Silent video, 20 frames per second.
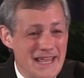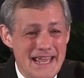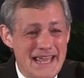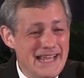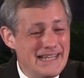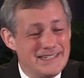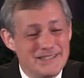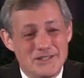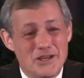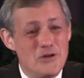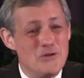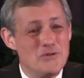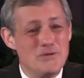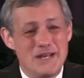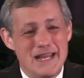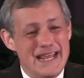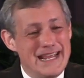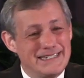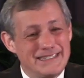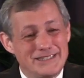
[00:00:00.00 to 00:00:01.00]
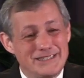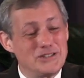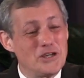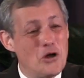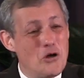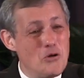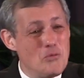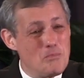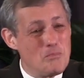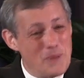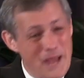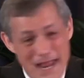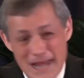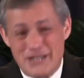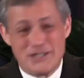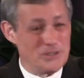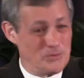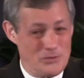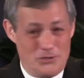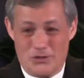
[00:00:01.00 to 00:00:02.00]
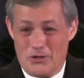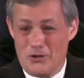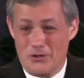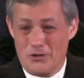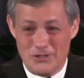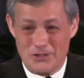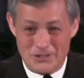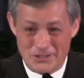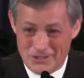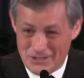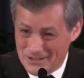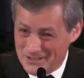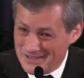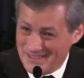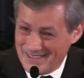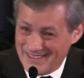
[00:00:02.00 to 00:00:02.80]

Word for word: He's so, he's so patient with all this.